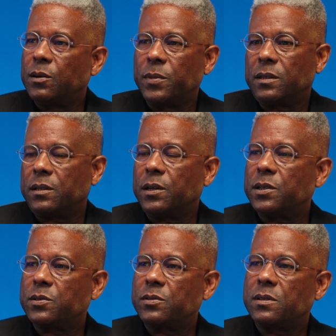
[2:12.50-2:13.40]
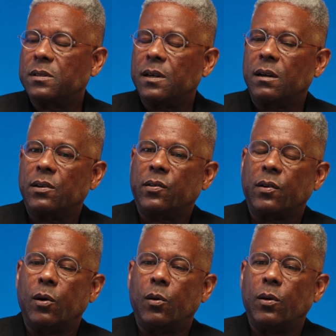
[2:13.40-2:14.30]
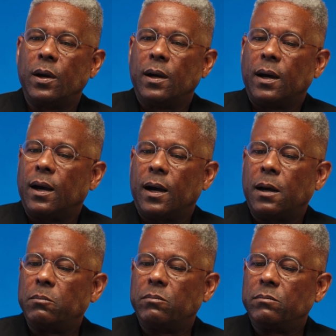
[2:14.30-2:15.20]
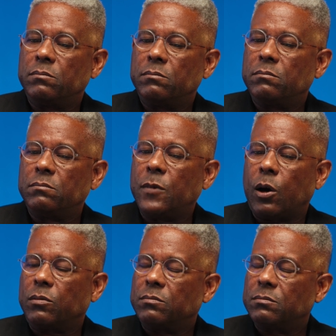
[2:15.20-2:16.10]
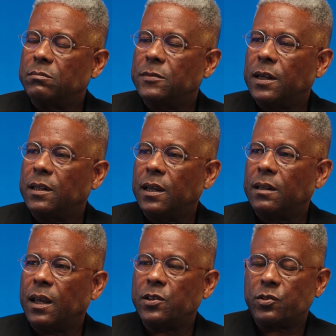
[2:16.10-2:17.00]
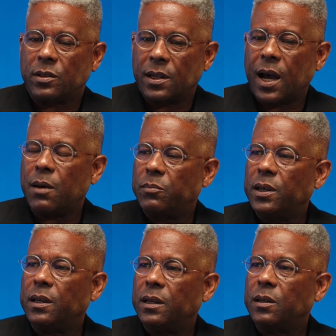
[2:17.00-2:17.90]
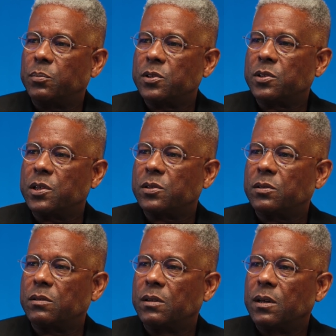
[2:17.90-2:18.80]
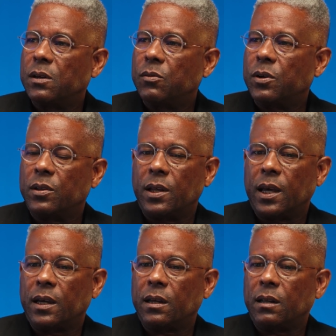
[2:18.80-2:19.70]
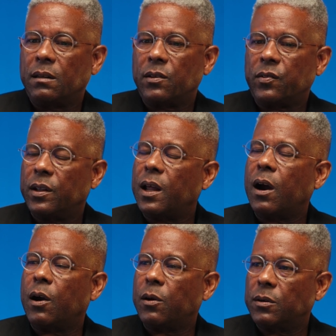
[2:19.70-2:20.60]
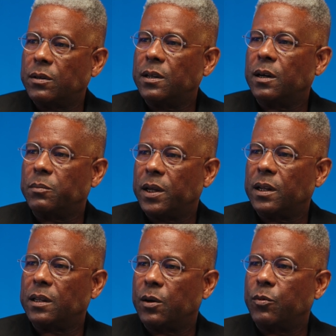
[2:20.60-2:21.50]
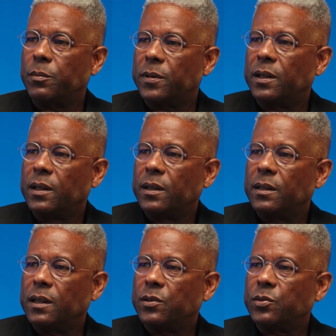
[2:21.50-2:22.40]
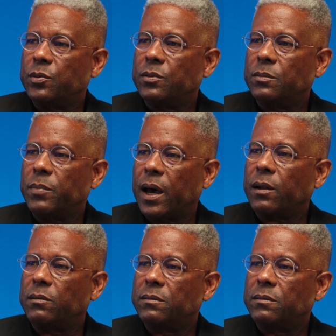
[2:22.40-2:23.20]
Your military history is there. So, no, they should not be in a position where they can send our young men and young women into battle.